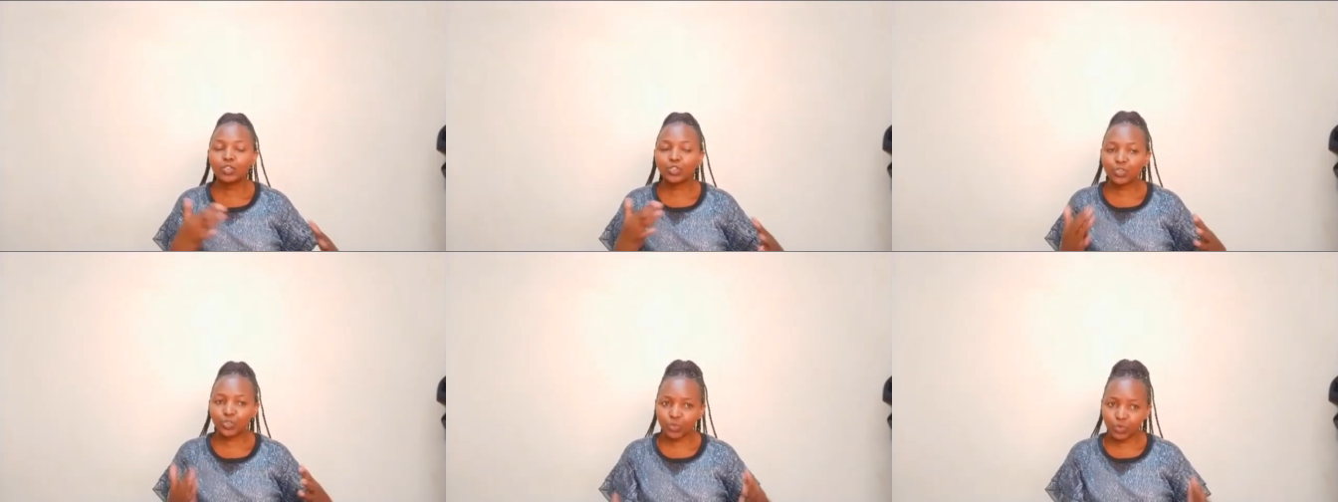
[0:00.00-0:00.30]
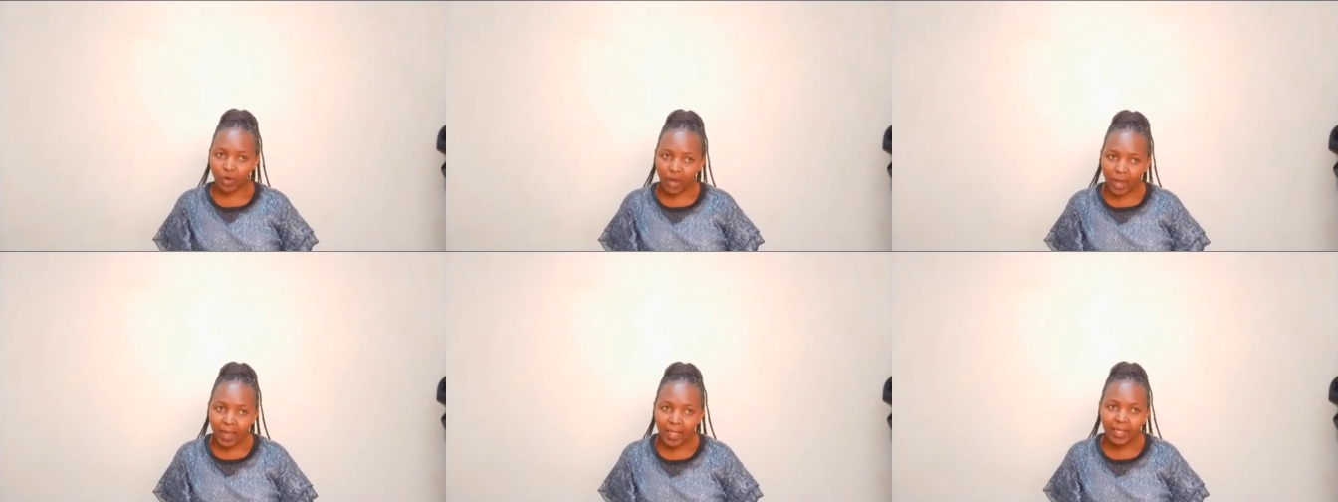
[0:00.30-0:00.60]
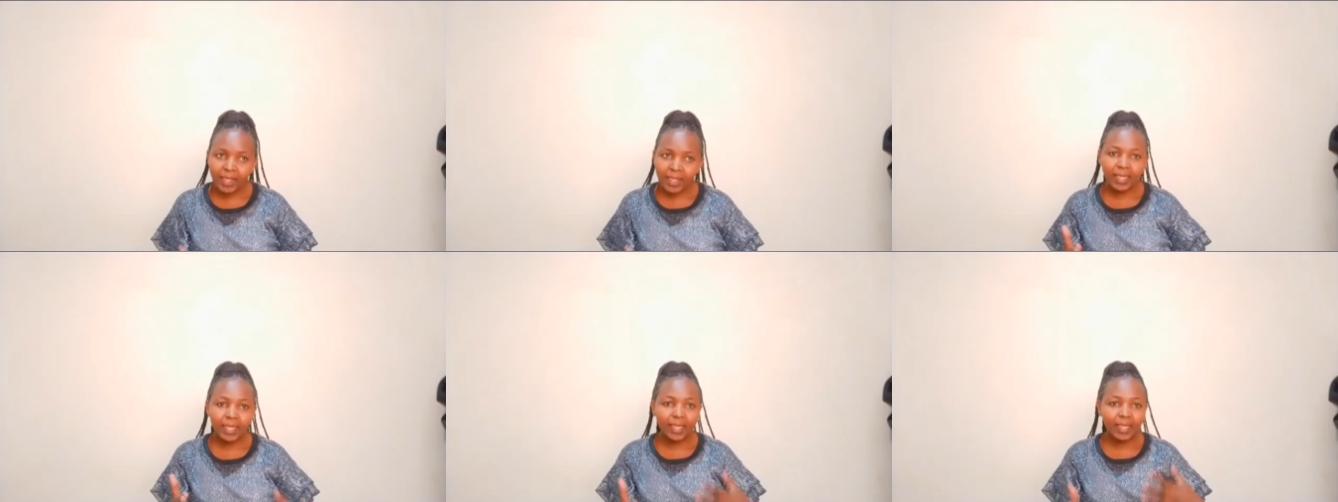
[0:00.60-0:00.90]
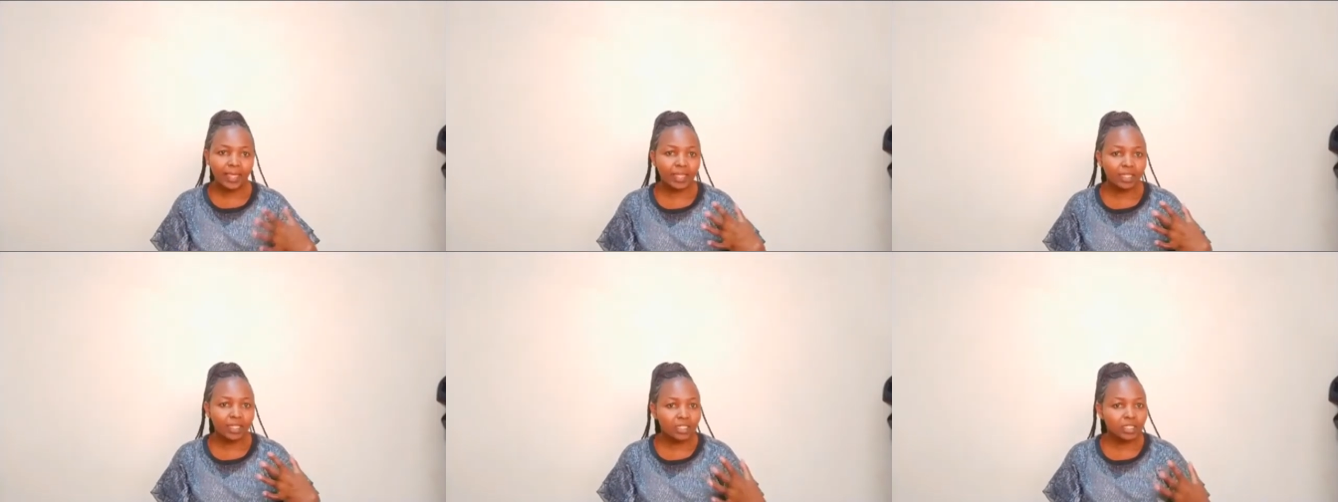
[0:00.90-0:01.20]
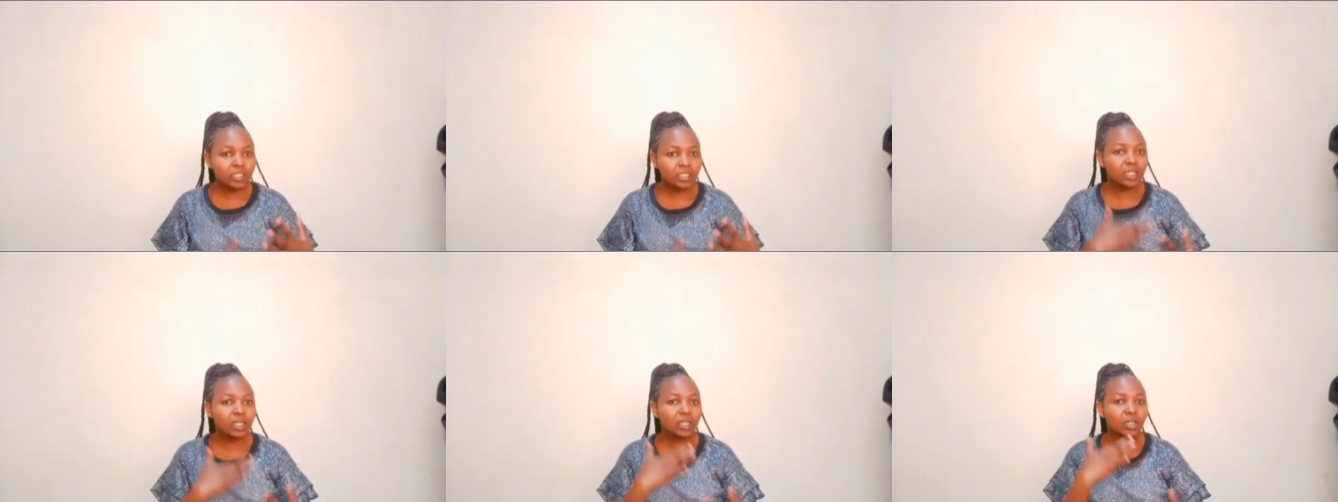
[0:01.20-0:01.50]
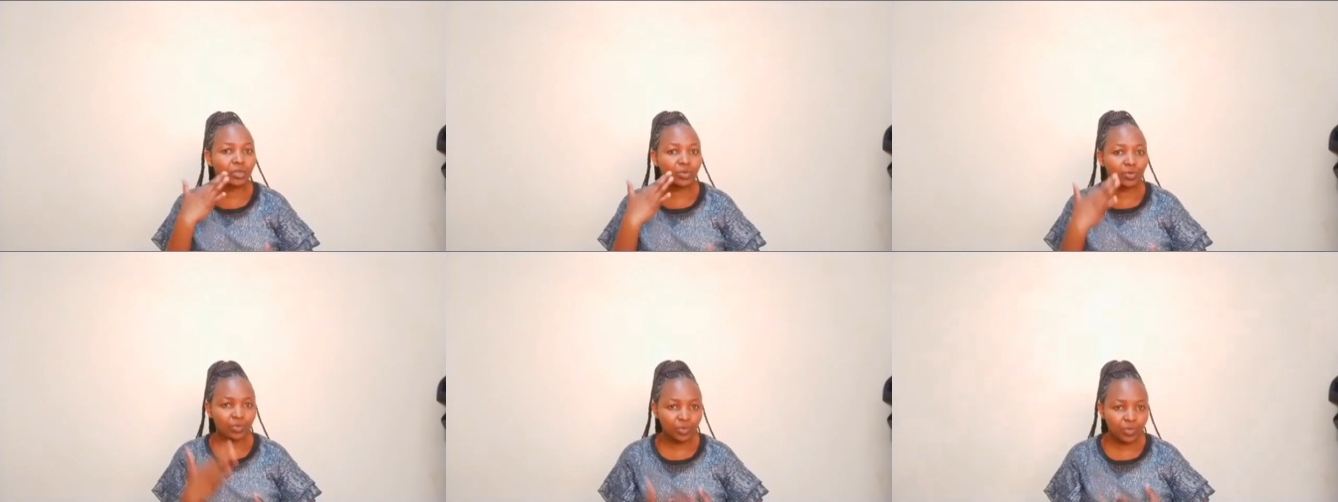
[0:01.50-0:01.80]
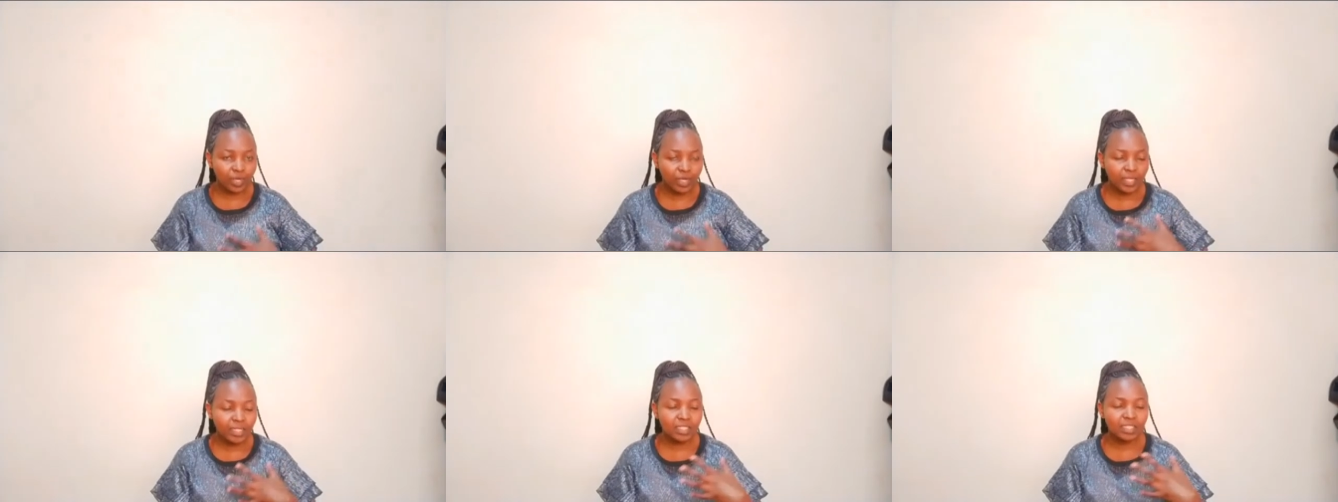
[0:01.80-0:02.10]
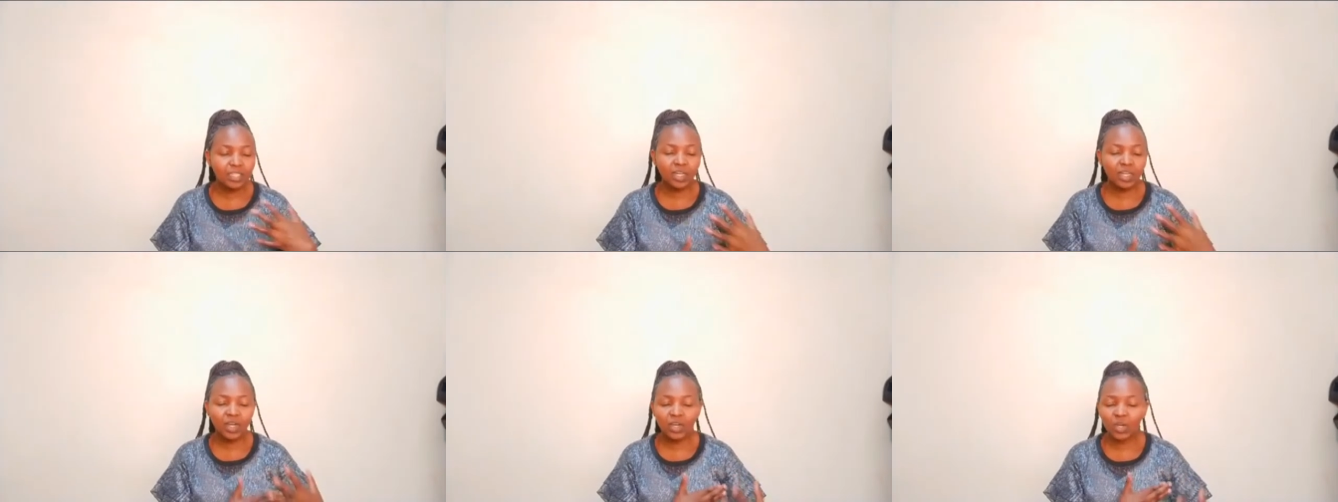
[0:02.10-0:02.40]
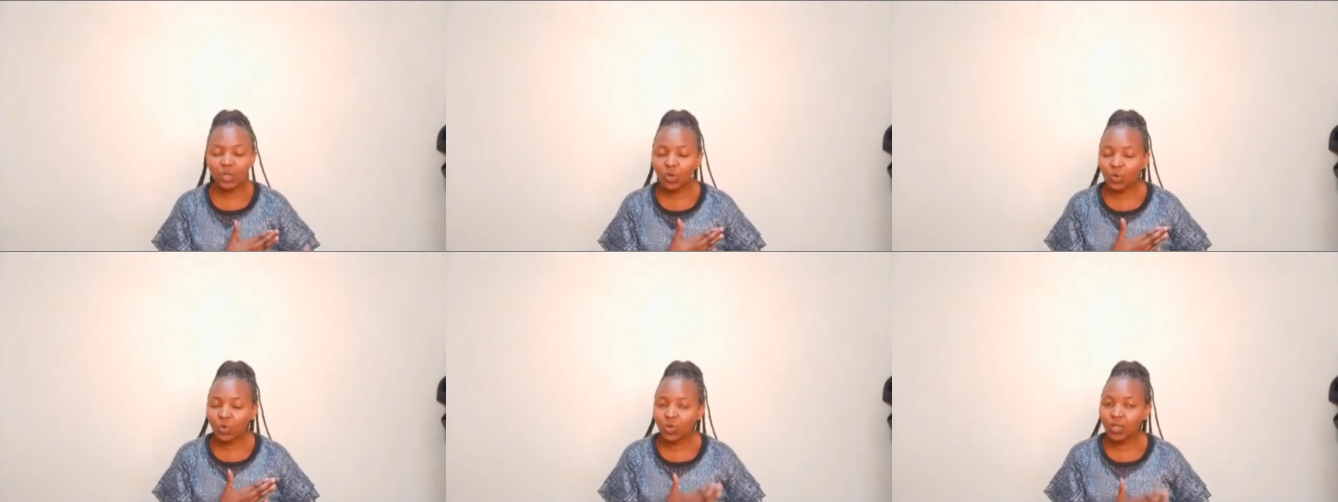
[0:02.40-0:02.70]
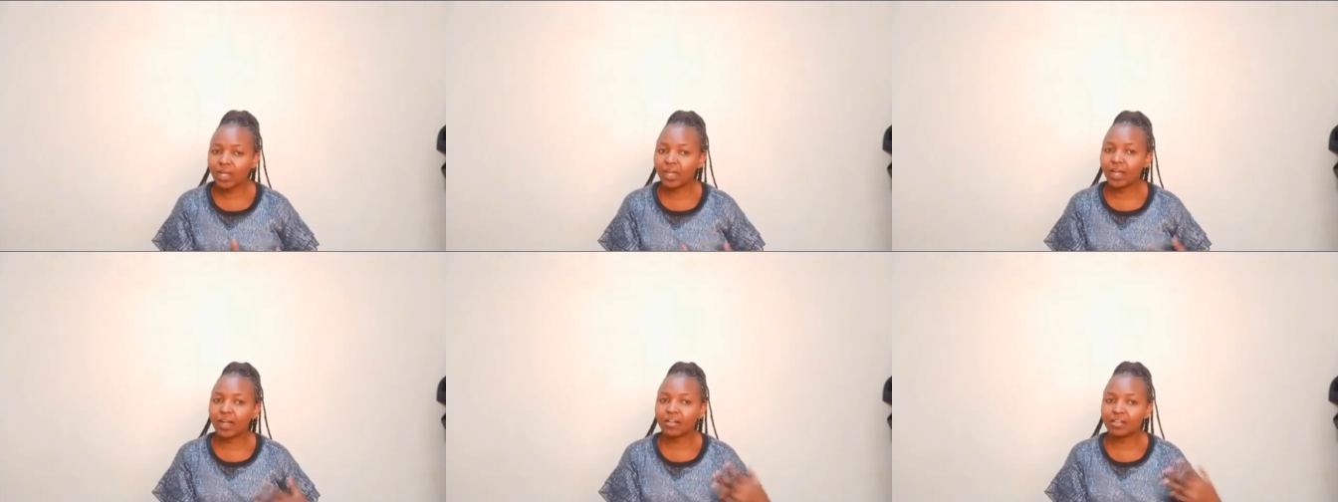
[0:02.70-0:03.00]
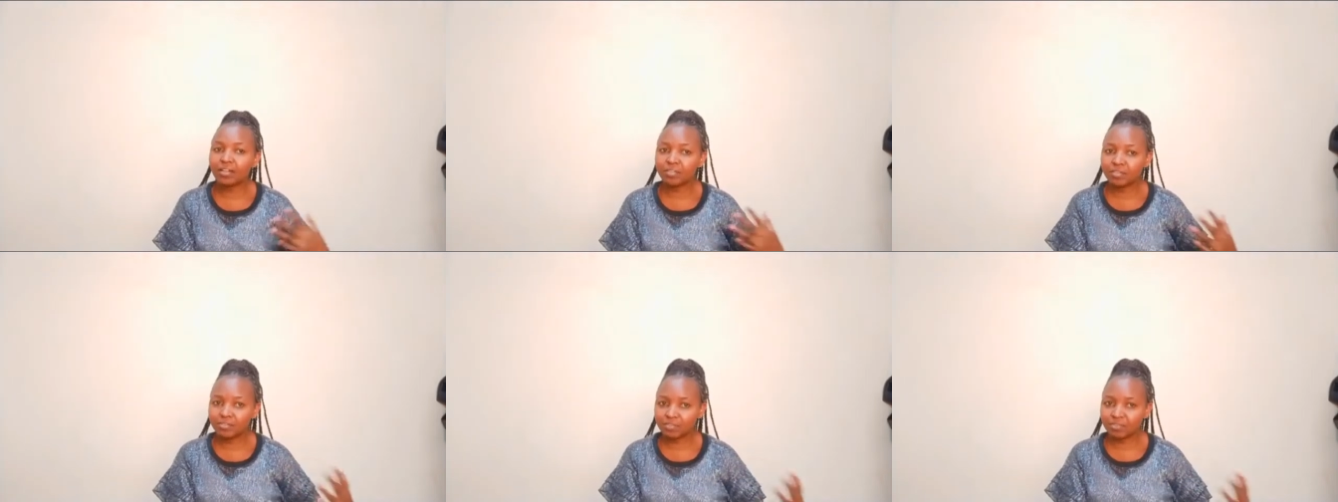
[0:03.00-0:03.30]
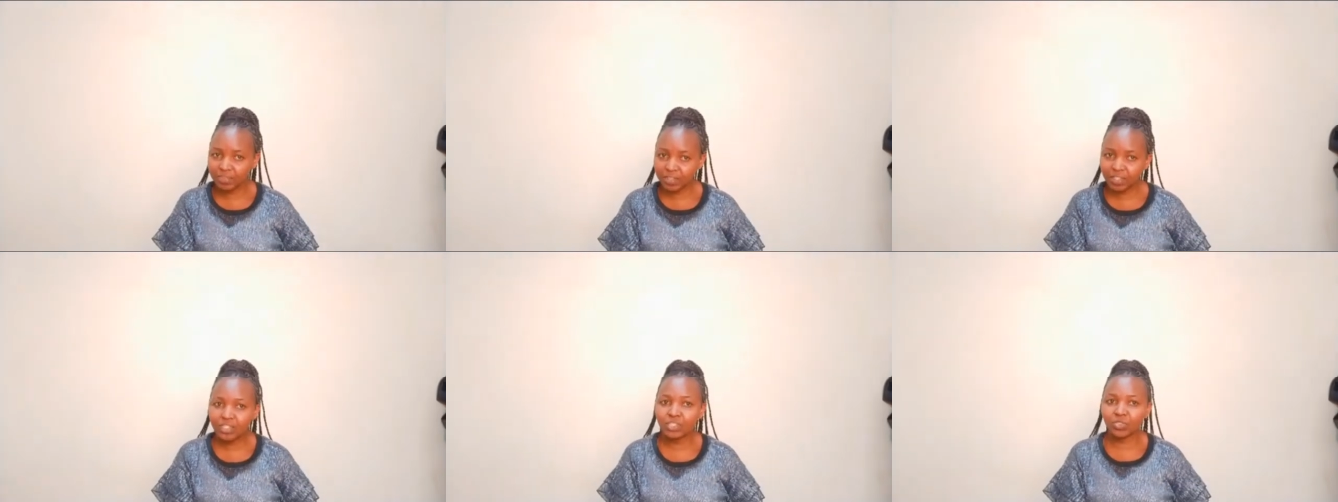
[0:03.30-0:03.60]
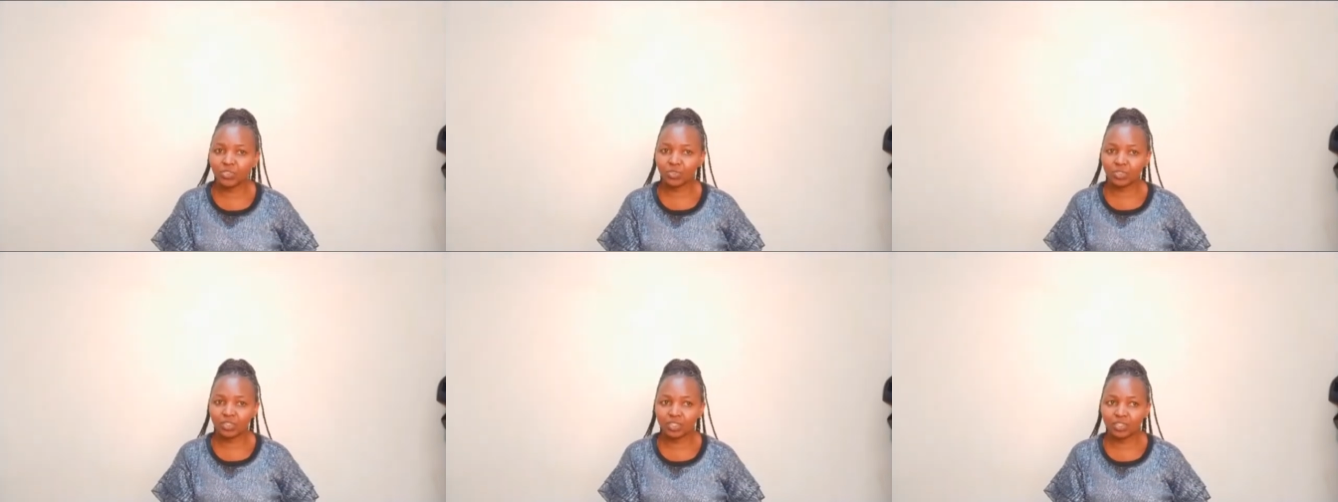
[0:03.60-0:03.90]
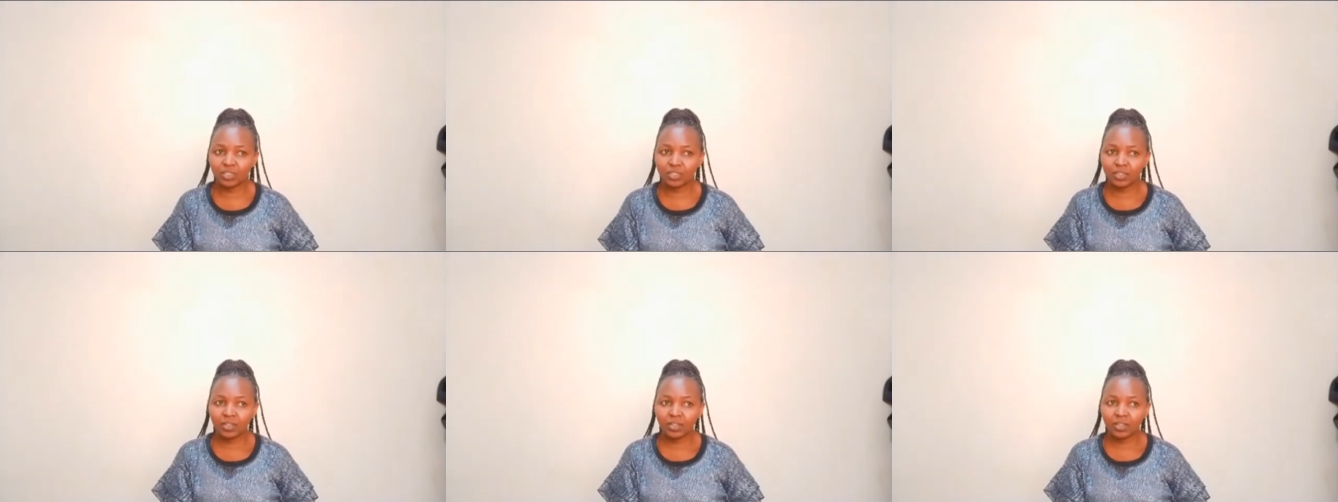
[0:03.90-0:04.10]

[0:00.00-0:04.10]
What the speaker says: try and create longer videos.